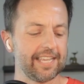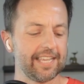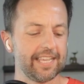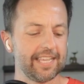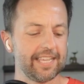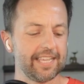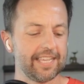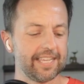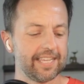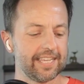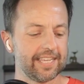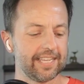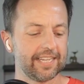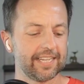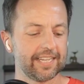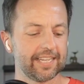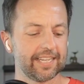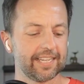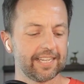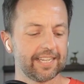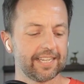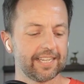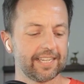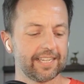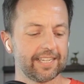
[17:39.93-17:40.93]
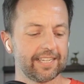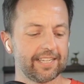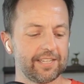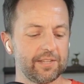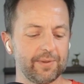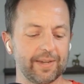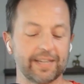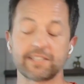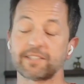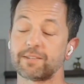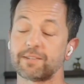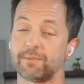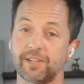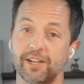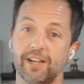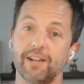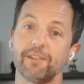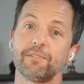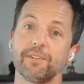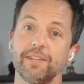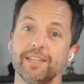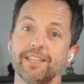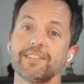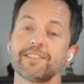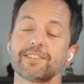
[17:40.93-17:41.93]
it you had some
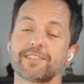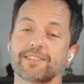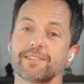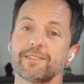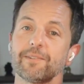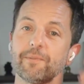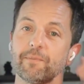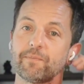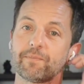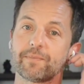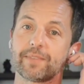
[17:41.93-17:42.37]
confidence